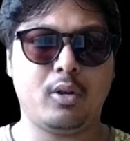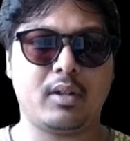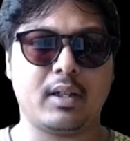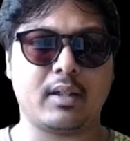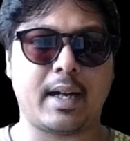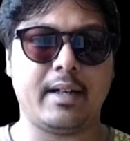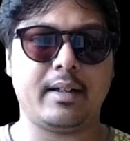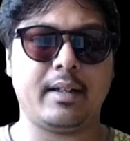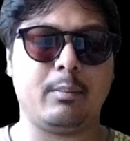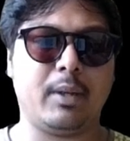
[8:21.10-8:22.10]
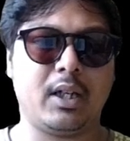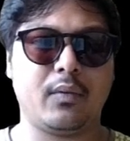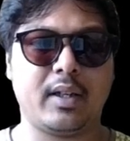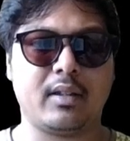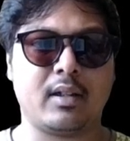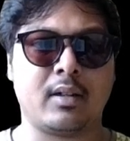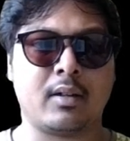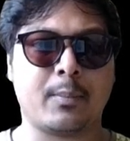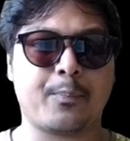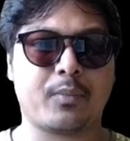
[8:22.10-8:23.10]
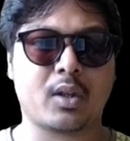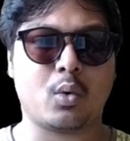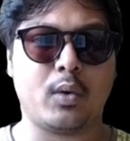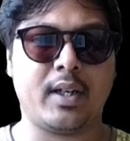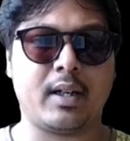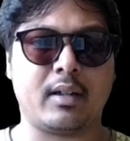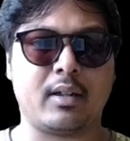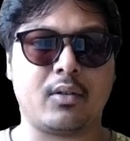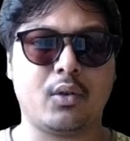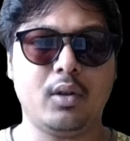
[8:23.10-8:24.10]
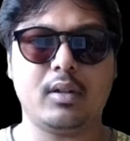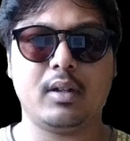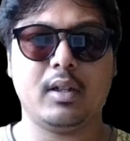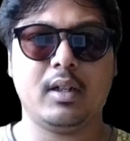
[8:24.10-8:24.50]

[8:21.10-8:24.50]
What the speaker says: put the knight in between the queen and the rook.